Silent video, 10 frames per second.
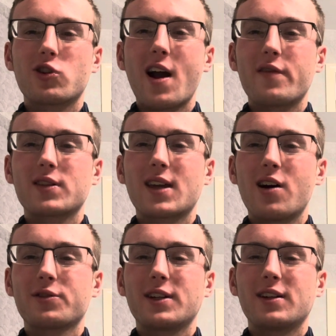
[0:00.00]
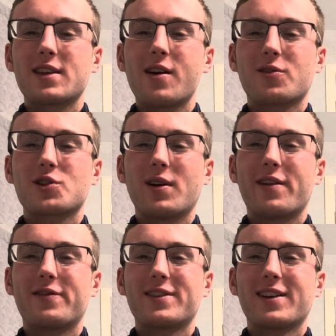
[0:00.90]
Travis Kelce to Taylor
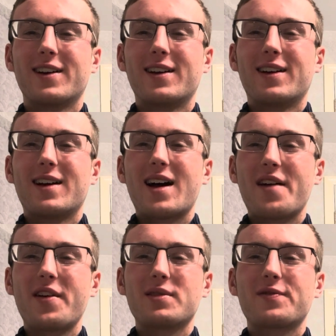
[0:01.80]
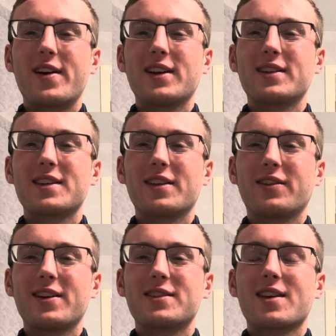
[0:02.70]
Swift. I thought it was funny to say the
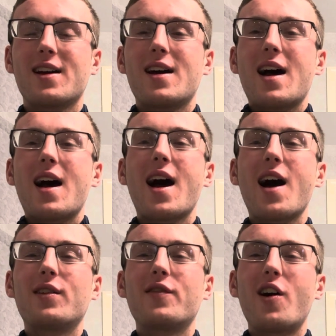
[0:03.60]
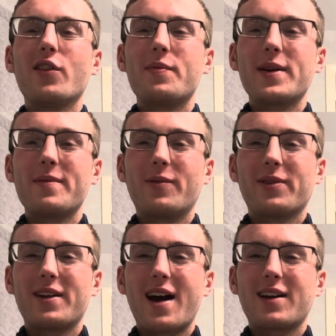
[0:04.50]
least. Out of all the people
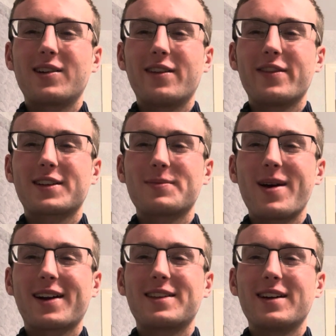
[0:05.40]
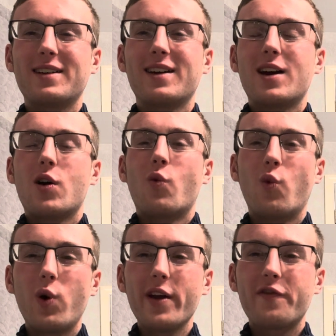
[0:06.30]
that I could have expected
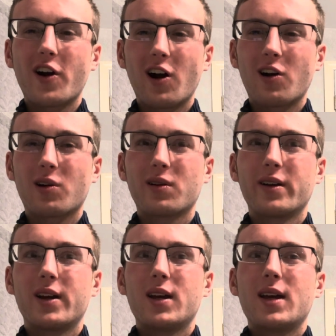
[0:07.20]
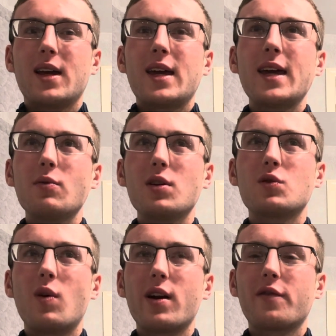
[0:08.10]
with her, he was
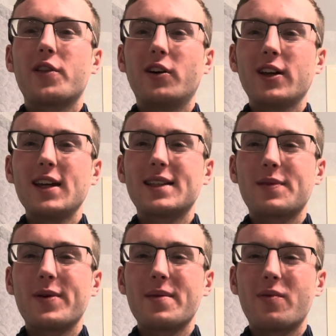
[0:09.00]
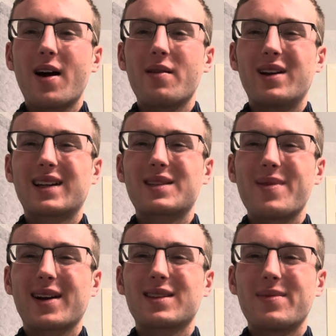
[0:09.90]
one of the least people I would
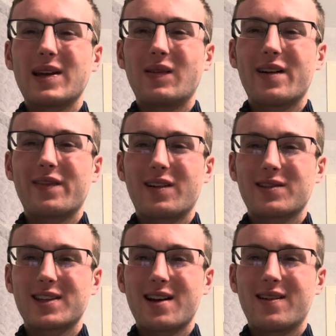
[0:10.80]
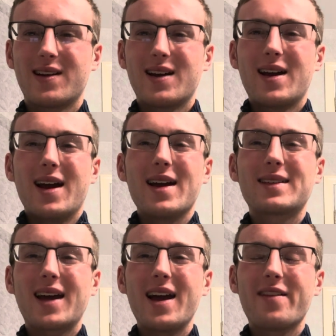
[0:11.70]
expect to be with her. So
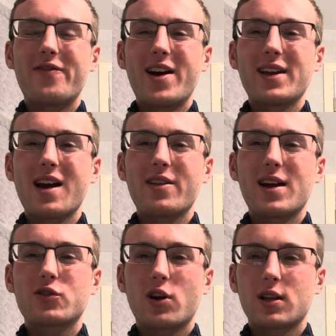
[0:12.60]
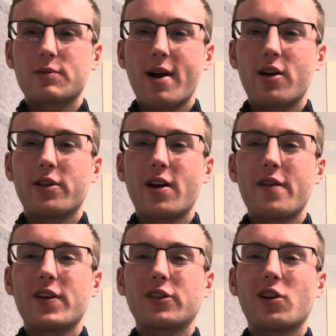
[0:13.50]
it's kind of funny how that transpired, though. I
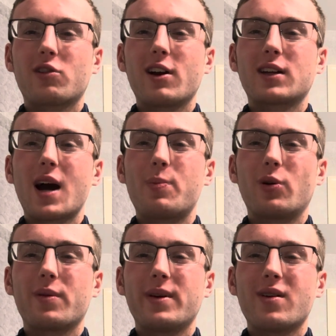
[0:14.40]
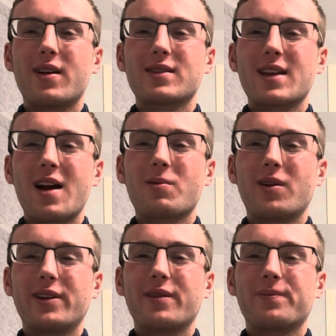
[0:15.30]
think they're a great couple, to be honest. I
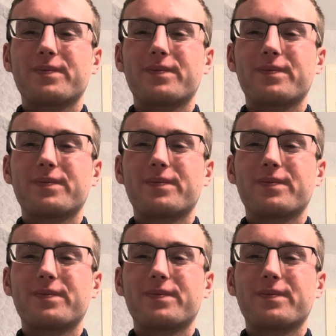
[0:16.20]
really do.